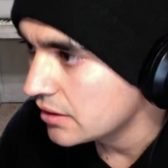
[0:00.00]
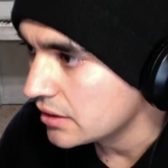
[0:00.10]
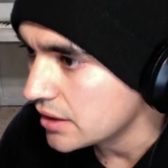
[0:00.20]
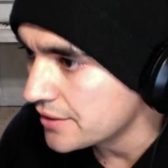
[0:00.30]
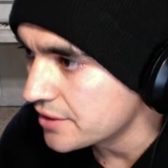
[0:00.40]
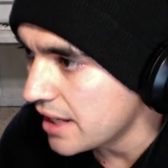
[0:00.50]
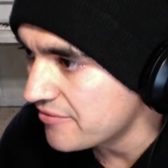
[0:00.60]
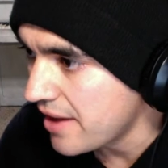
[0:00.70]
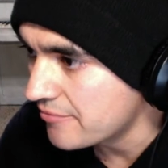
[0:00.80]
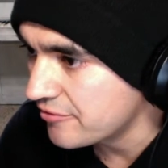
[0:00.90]
Another
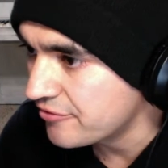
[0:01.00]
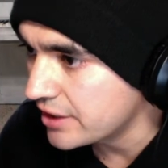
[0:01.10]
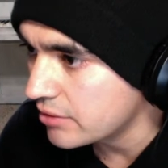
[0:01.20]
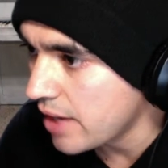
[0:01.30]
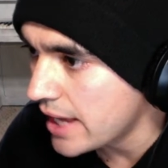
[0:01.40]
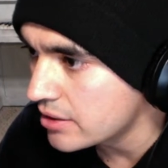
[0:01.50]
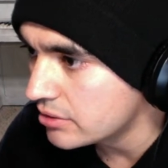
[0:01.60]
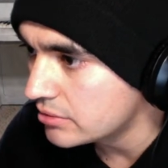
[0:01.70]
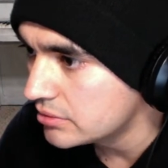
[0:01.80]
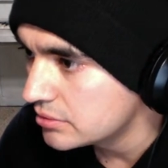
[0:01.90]
left hand from
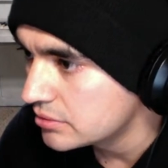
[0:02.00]
Figueiredo.